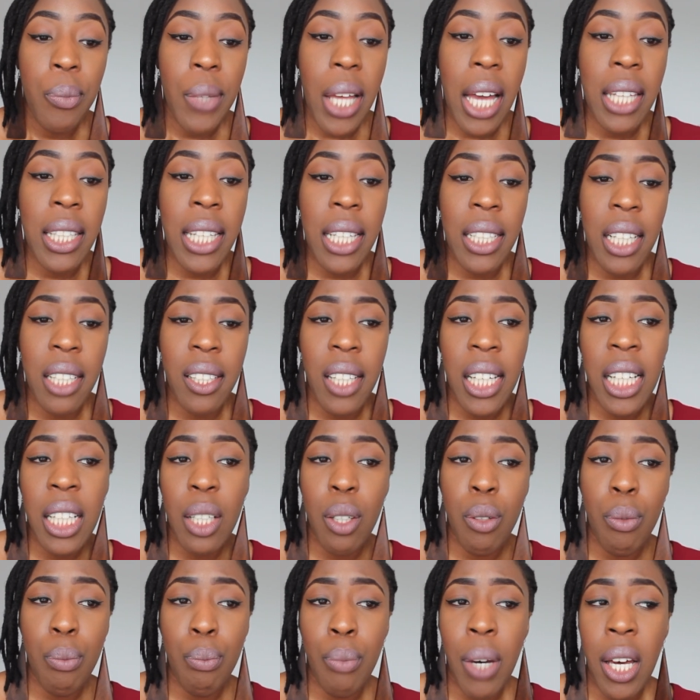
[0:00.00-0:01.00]
and then I
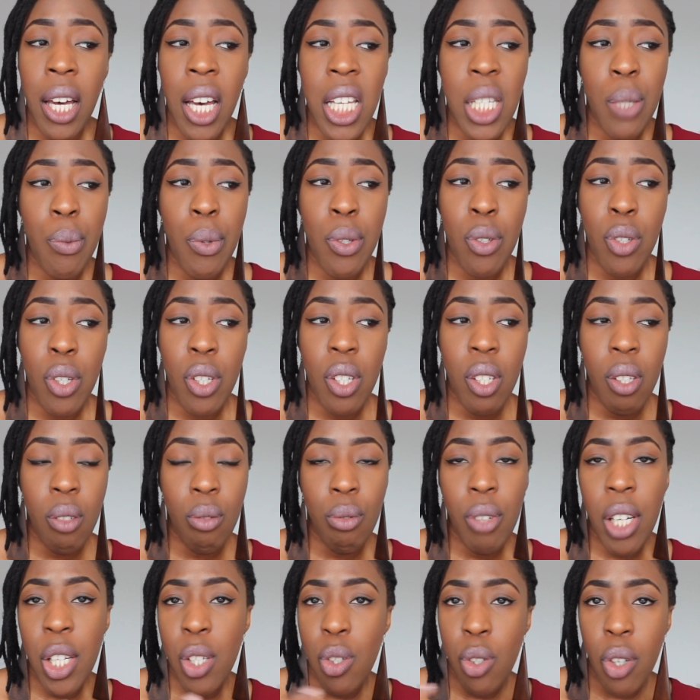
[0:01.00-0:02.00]
think my husband just
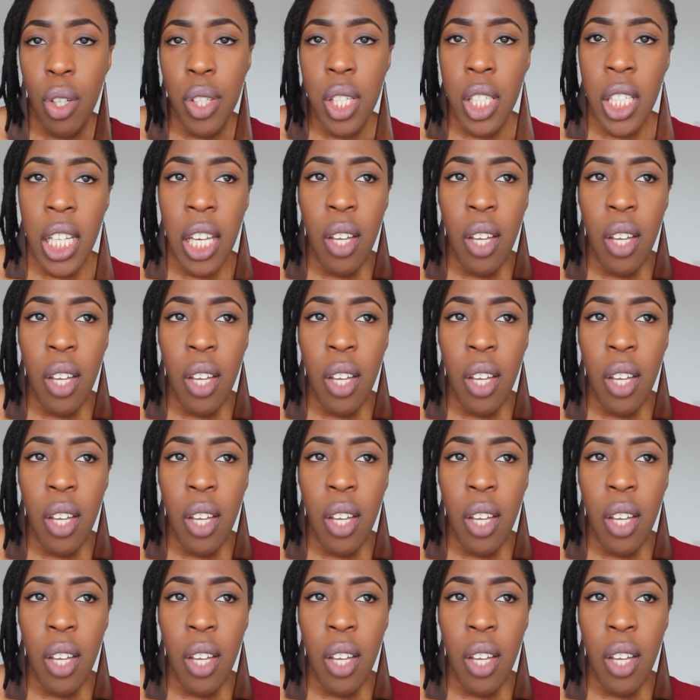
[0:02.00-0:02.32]
screenshotted